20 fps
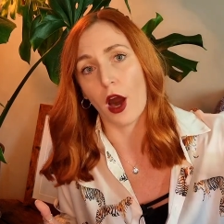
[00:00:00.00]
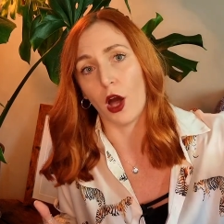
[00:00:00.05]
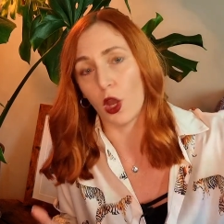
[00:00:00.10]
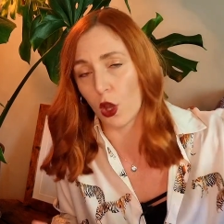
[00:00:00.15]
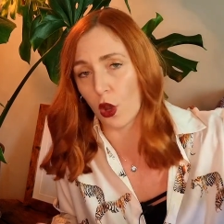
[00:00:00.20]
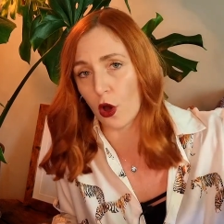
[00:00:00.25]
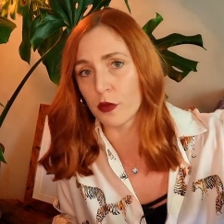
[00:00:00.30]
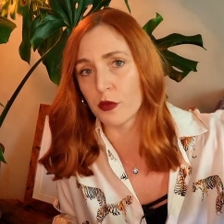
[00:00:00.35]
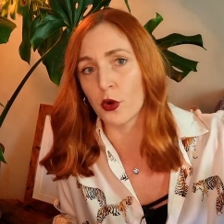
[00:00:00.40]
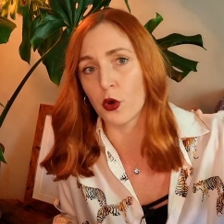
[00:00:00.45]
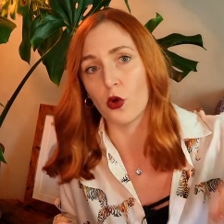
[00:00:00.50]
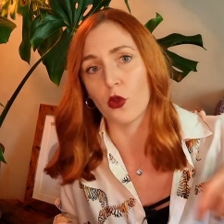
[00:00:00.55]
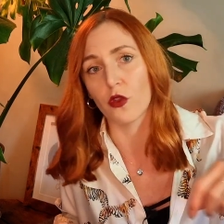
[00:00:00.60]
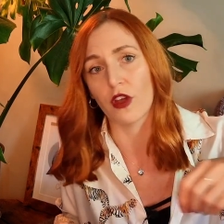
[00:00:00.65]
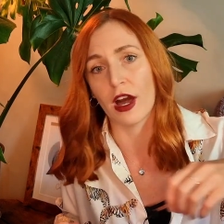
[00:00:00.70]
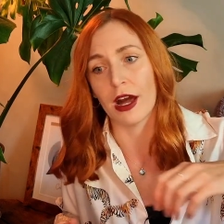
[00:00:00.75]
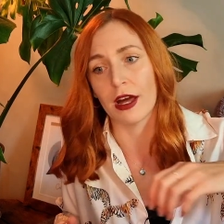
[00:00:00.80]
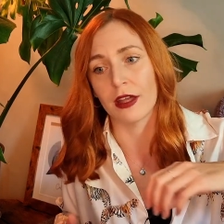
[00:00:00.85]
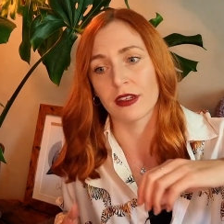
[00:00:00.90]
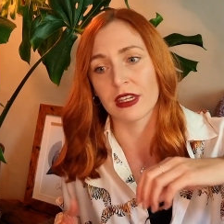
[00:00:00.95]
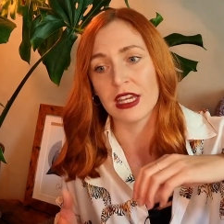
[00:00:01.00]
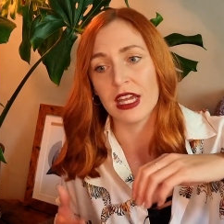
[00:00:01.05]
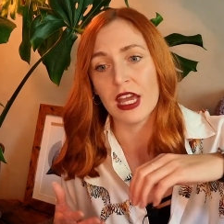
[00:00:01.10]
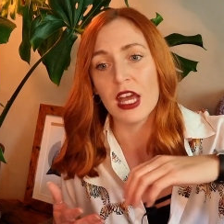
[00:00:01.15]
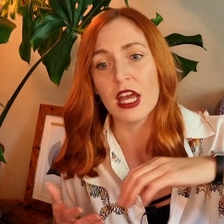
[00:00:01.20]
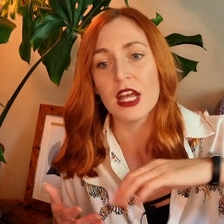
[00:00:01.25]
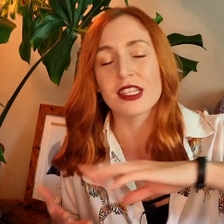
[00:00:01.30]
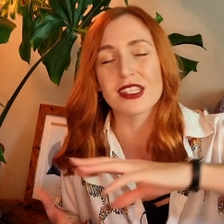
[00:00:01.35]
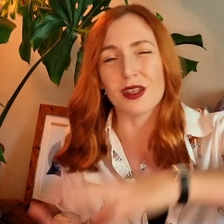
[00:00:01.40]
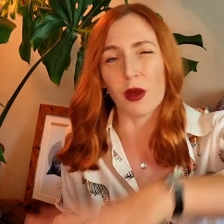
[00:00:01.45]
a lot more than
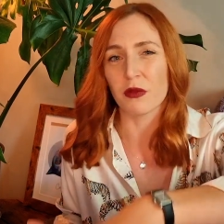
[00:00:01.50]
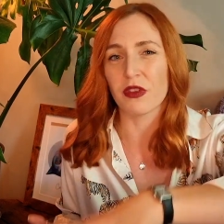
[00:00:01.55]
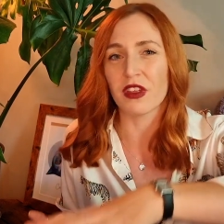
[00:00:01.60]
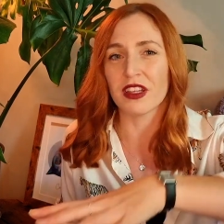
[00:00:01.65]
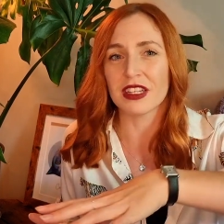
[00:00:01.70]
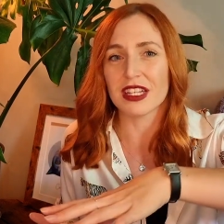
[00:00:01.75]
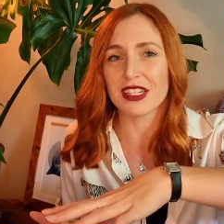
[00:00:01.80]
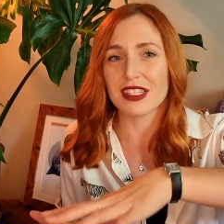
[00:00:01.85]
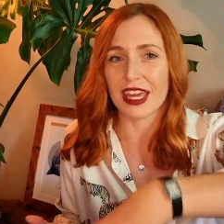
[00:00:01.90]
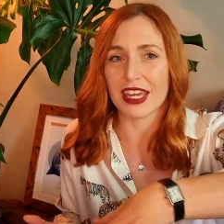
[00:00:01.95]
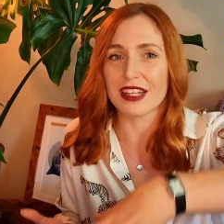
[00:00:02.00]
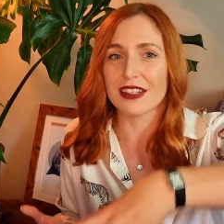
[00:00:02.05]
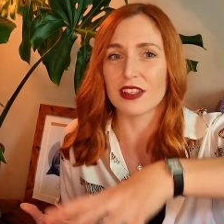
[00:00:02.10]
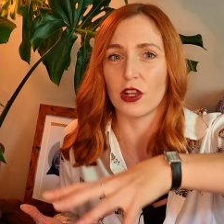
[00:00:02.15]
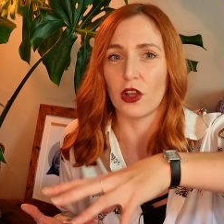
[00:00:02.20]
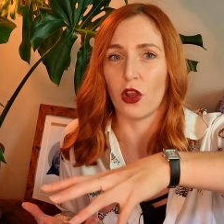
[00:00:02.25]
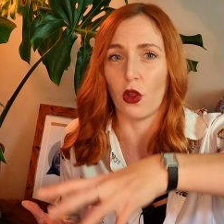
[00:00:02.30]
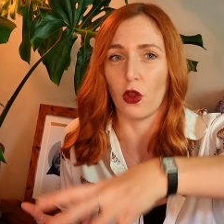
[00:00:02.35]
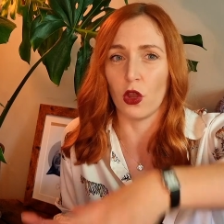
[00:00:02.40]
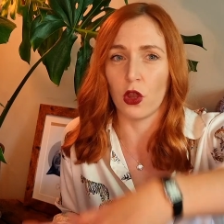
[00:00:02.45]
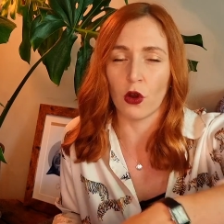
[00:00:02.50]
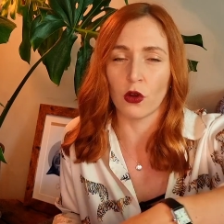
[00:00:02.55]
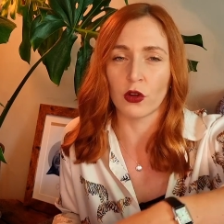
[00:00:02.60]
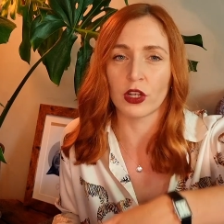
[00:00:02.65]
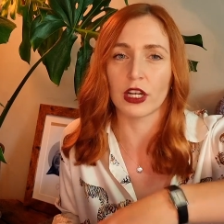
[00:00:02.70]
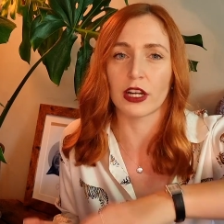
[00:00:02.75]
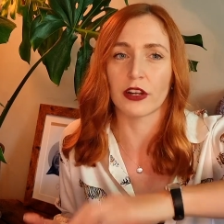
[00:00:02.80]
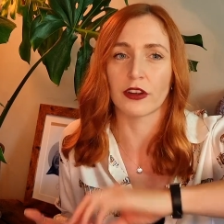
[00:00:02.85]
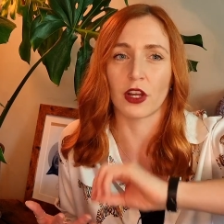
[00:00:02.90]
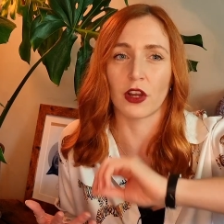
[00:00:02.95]
something that takes a lot
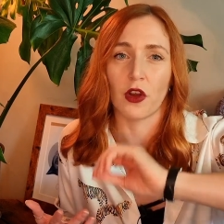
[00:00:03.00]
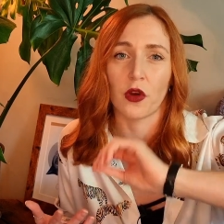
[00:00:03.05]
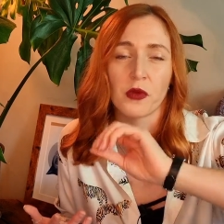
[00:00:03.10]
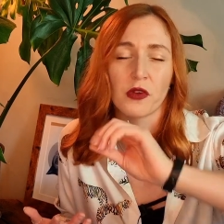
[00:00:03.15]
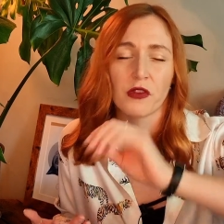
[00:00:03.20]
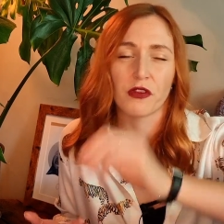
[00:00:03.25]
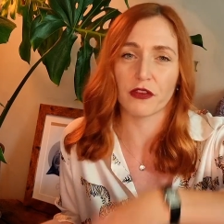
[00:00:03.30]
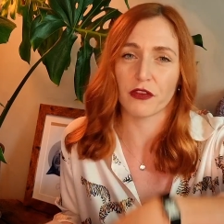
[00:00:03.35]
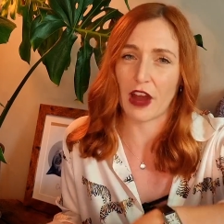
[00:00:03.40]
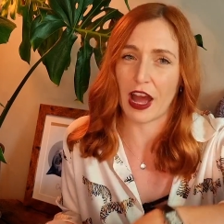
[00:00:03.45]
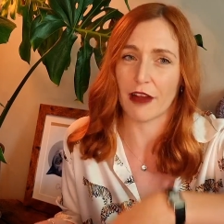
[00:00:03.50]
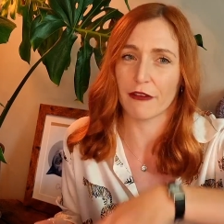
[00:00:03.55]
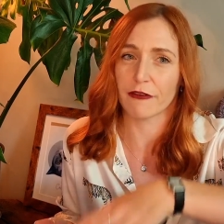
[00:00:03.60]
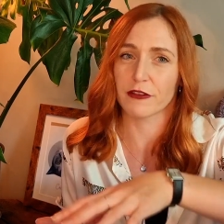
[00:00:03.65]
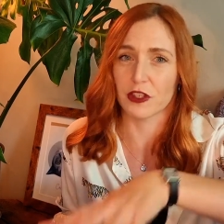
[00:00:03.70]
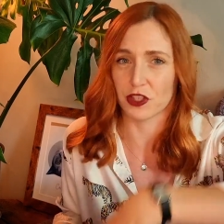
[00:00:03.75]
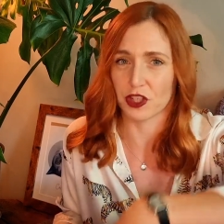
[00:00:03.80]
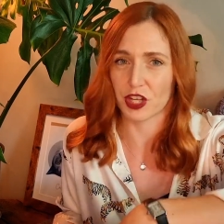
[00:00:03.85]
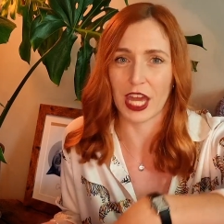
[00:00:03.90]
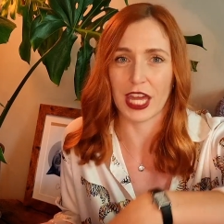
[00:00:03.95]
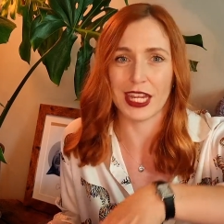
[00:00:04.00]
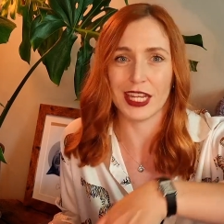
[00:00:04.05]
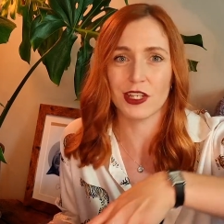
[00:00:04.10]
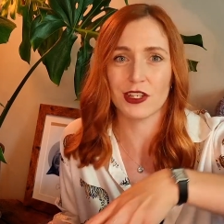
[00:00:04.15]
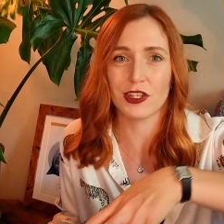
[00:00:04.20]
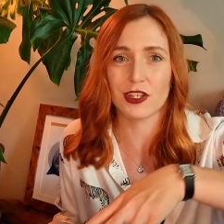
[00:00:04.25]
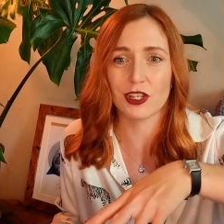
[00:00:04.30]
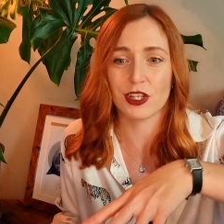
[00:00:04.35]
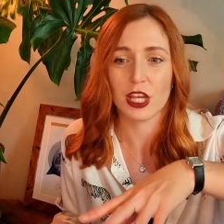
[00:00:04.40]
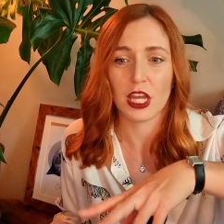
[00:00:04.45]
longer and a lot more faff to
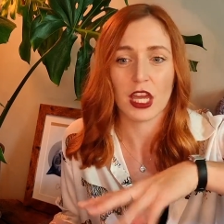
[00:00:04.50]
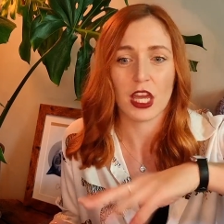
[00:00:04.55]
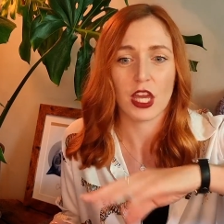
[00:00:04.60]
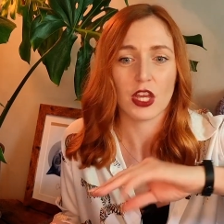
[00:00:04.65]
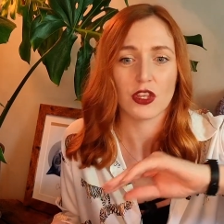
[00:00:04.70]
change.